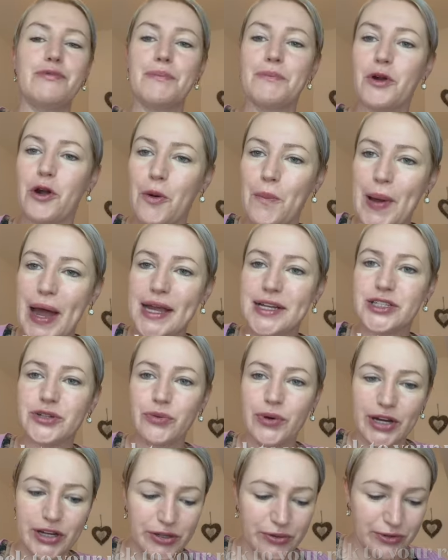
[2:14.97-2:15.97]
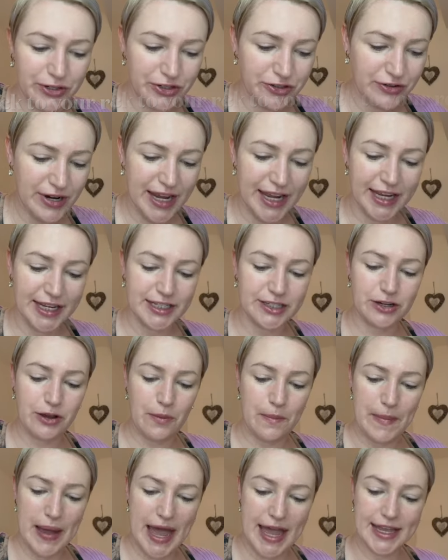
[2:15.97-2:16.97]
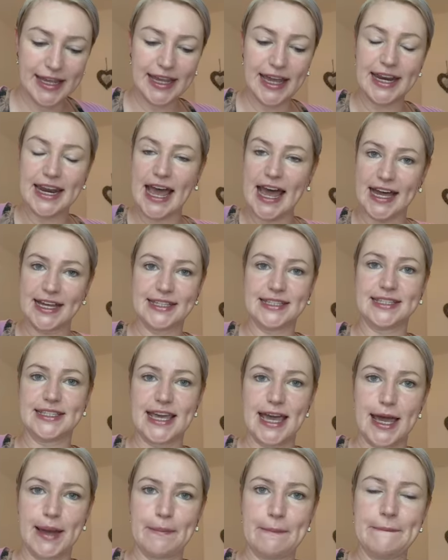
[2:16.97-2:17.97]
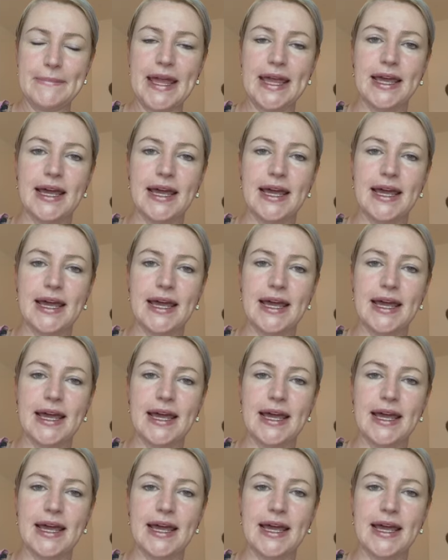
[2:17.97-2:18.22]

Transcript: Go back to where you were trained, go back and ask them.